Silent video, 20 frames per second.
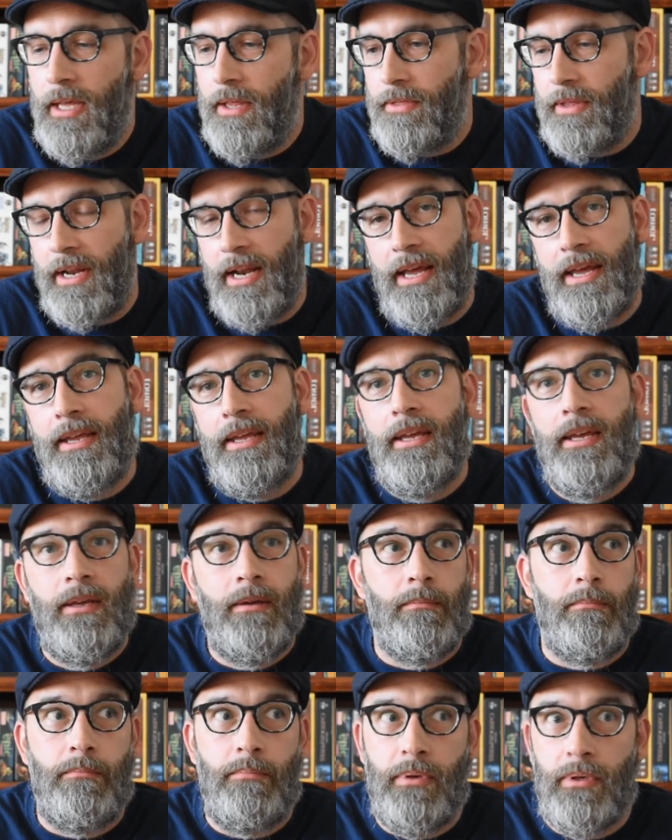Then I
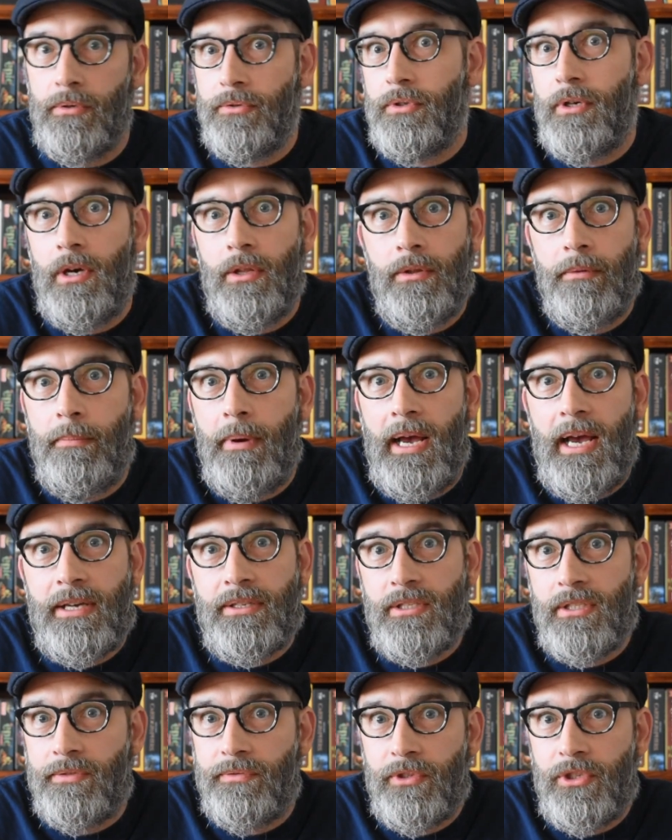built all the
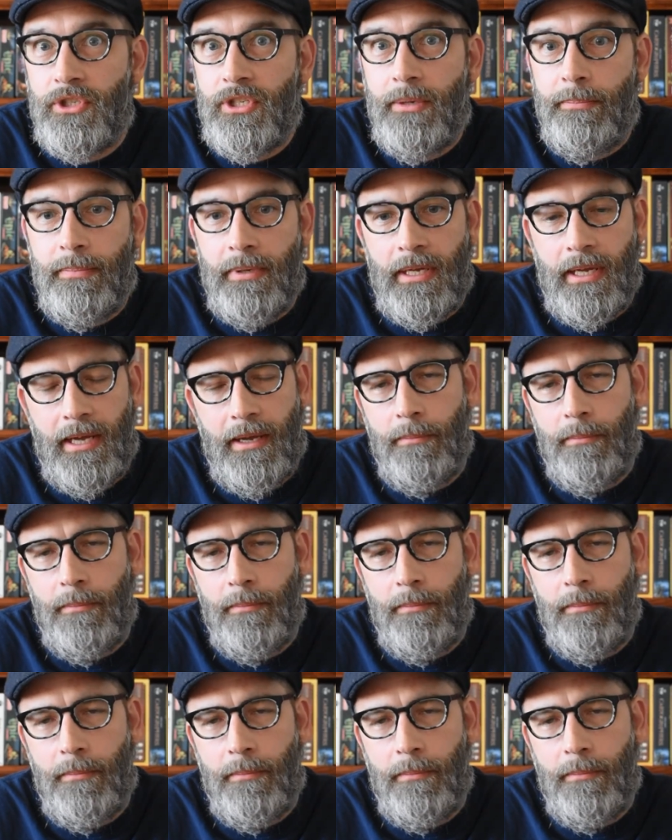boxes for shipping.